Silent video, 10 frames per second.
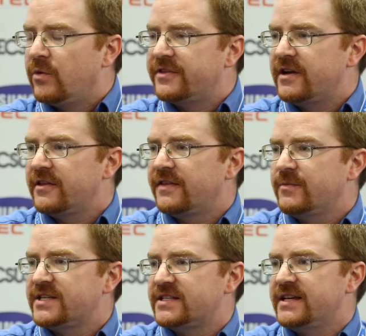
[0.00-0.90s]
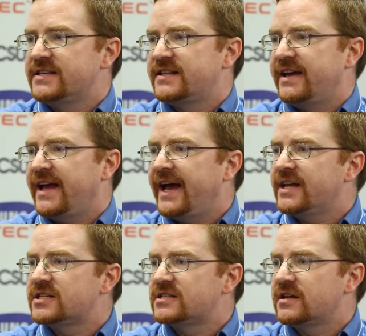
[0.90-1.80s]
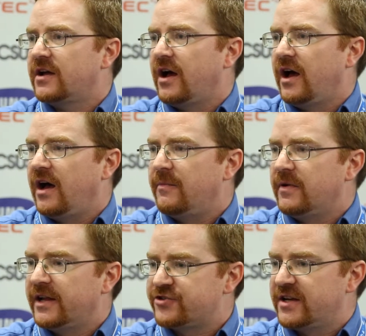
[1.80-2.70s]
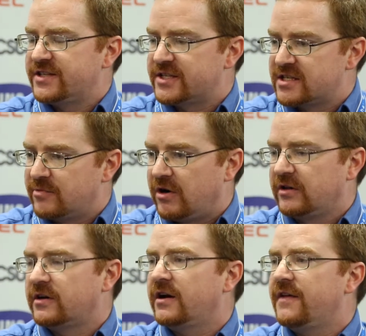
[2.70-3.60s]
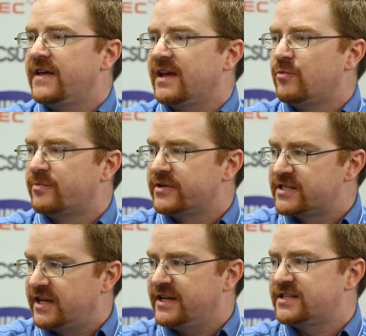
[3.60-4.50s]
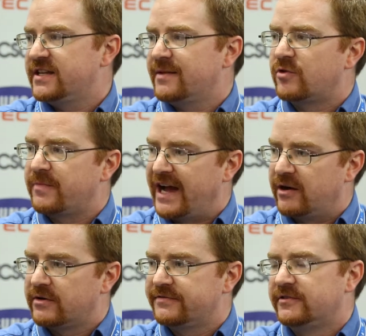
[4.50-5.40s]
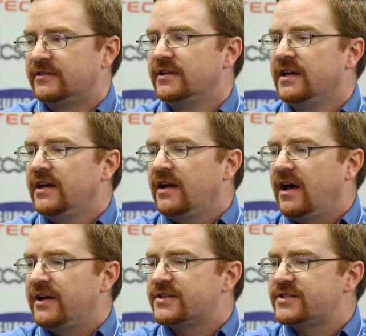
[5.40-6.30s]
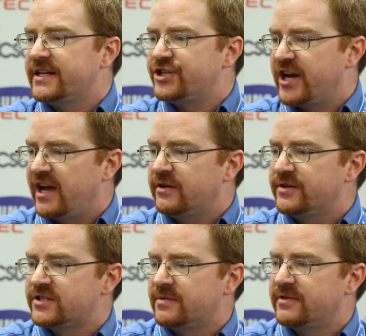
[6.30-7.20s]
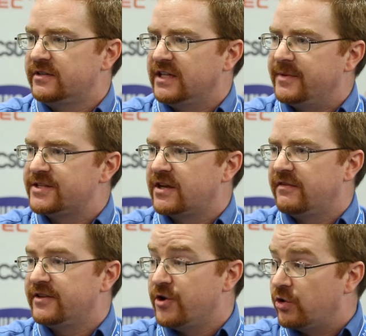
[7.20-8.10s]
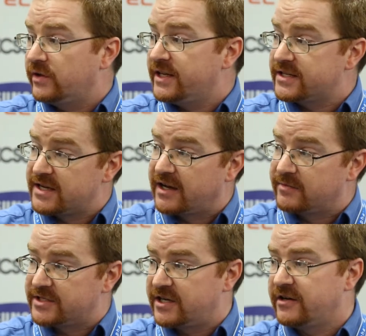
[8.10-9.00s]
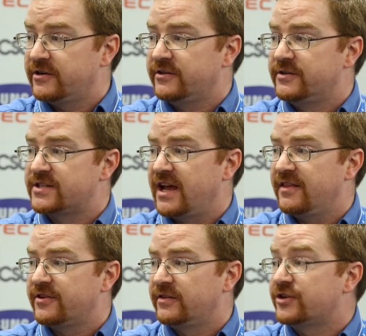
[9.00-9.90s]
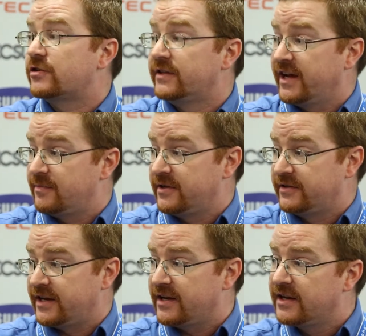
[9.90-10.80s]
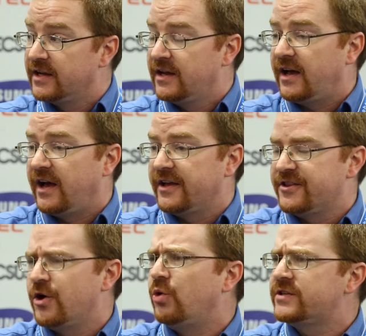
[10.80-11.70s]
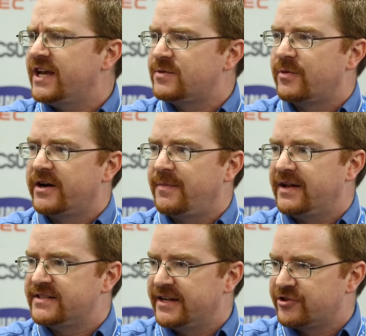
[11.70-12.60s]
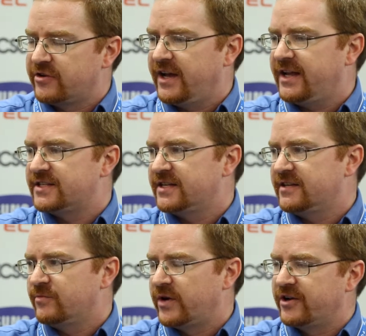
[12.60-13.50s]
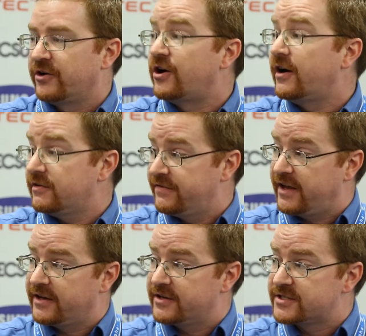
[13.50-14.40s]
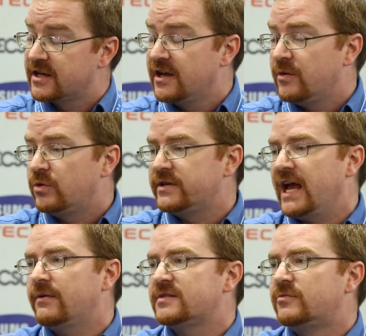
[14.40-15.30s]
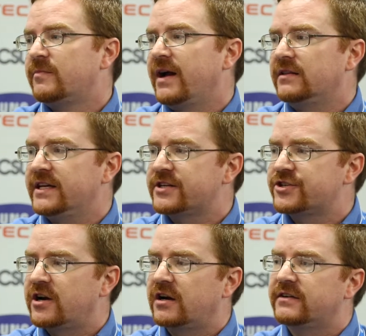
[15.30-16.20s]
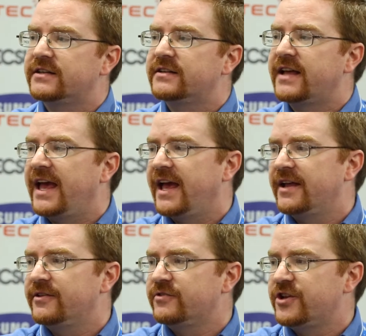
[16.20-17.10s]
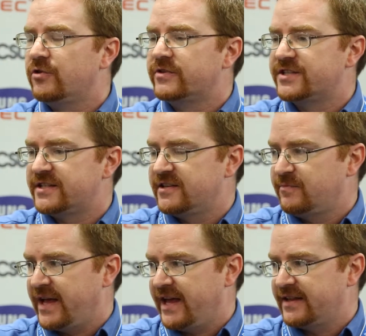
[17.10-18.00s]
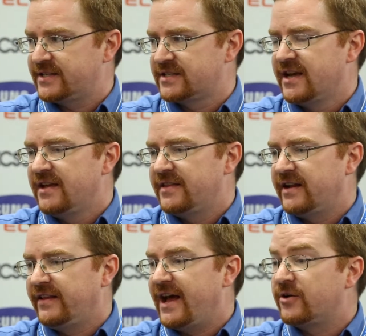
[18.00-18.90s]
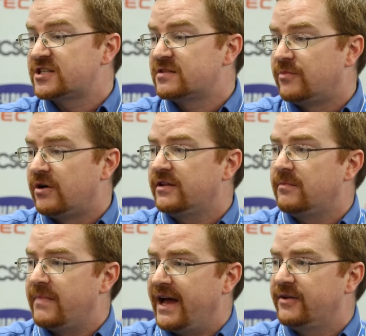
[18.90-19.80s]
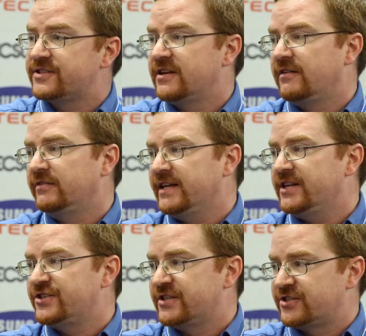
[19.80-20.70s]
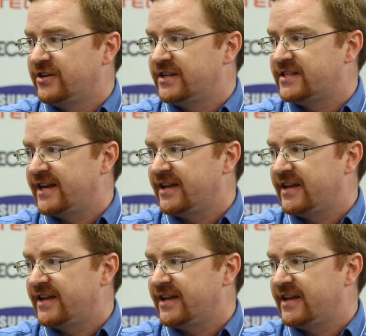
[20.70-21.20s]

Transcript: Well, another thing we see is that as um, electrons get smaller and they get more precise and they get more powerful, uh, so they challenge some of the limits of the no-clean solder materials and their electrical reliability. Uh, in the old days, we worried about dendrites and what I called hard failures. Well, now it's more about leakage current and you know resistant paths that allow small amounts of leakage in the circuits